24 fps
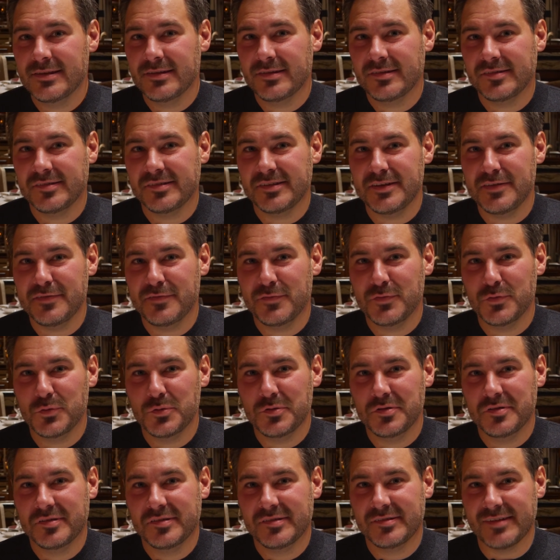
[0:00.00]
the
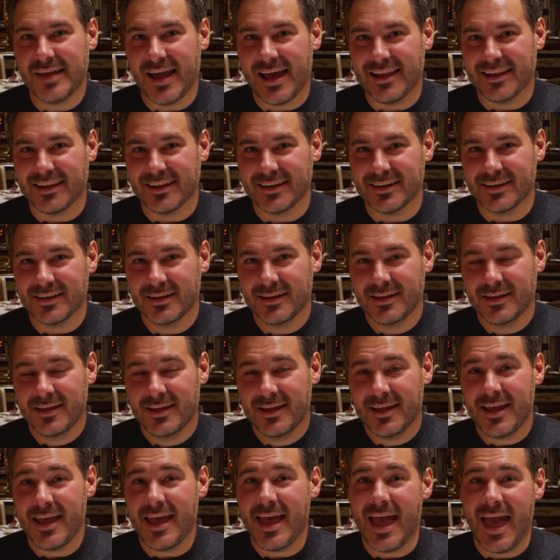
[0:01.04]
seafood salad,
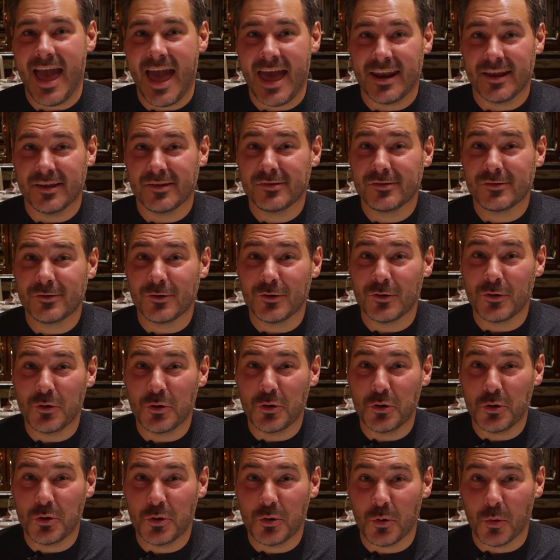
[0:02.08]
and it's
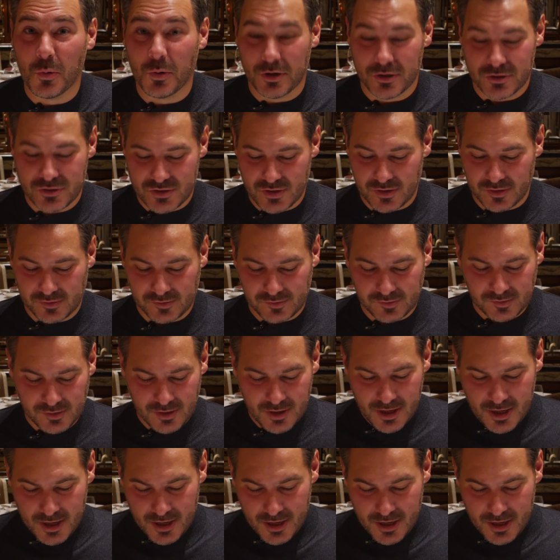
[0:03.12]
gorgeous.